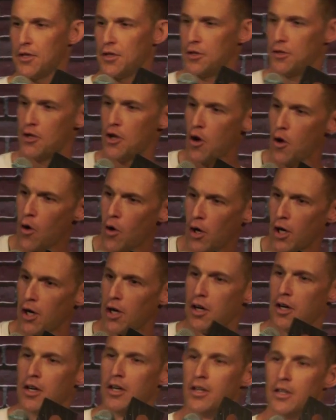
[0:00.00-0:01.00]
door.
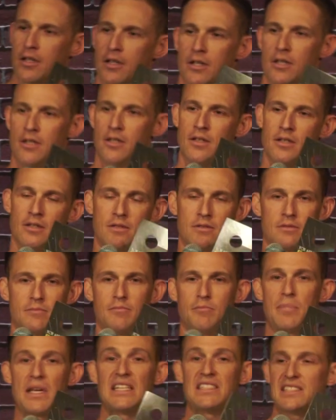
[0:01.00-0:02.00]

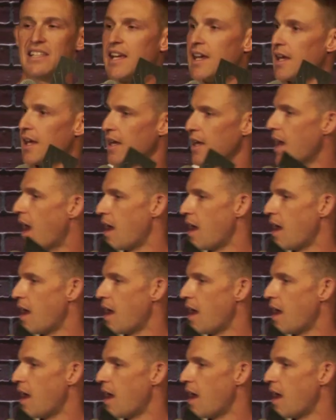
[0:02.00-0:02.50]
Be sneaky. I